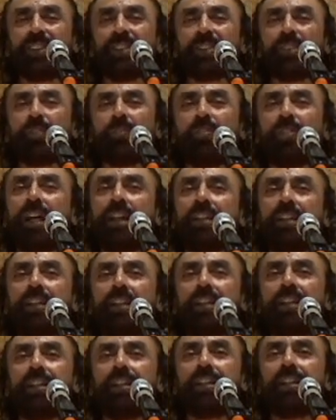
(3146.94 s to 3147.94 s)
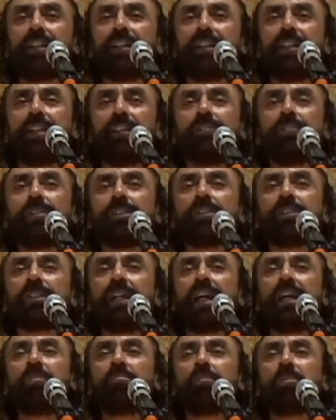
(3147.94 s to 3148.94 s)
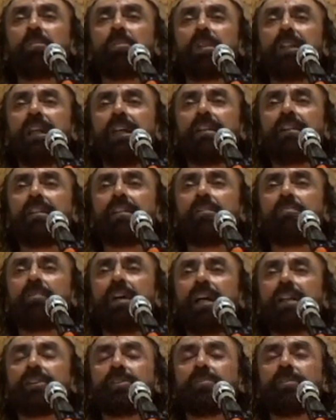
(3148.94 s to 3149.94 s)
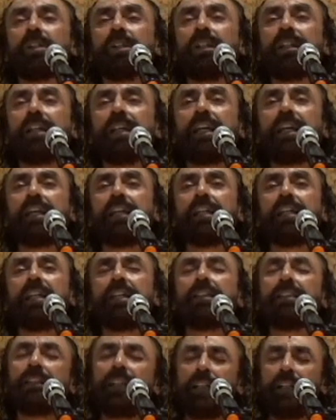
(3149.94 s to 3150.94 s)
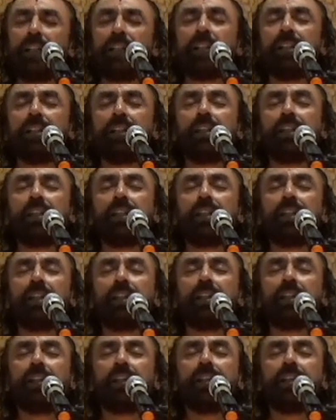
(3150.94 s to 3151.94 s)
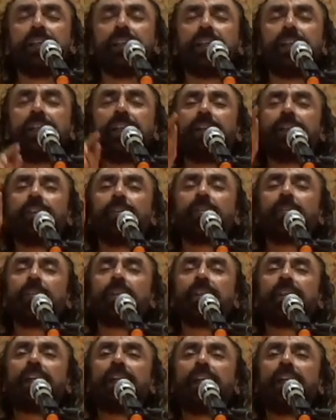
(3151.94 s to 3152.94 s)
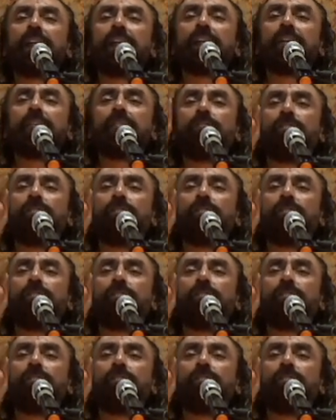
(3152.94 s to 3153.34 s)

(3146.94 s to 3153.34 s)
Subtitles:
So finally, it was time to change the password again. He said, he wrote the letter